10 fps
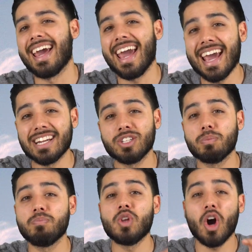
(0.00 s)
and
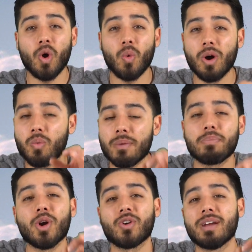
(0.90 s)
you'll know what
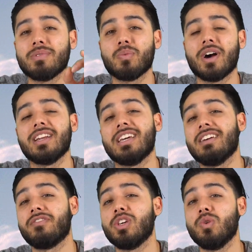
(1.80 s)
program to run
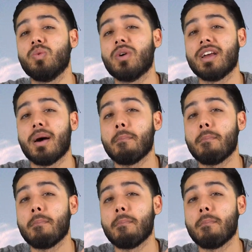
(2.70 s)
if you run a